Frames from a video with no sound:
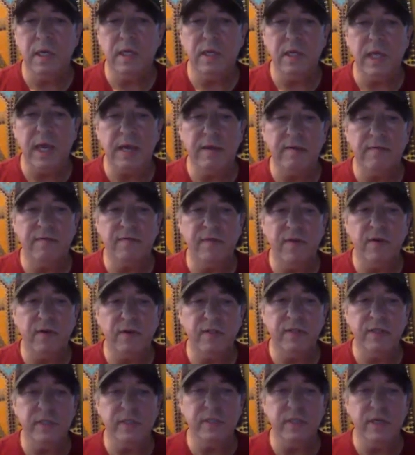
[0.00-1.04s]
that
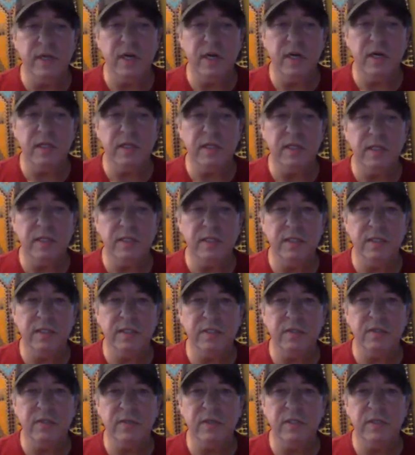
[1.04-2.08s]
focuses on this
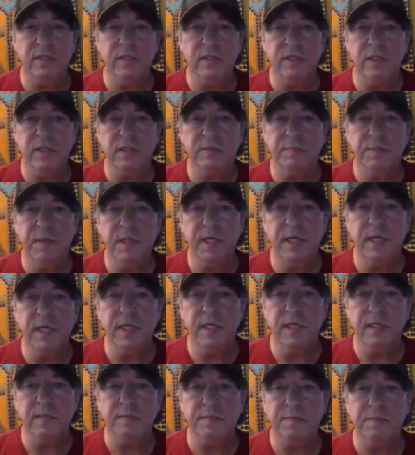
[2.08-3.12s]
history. So let's play it.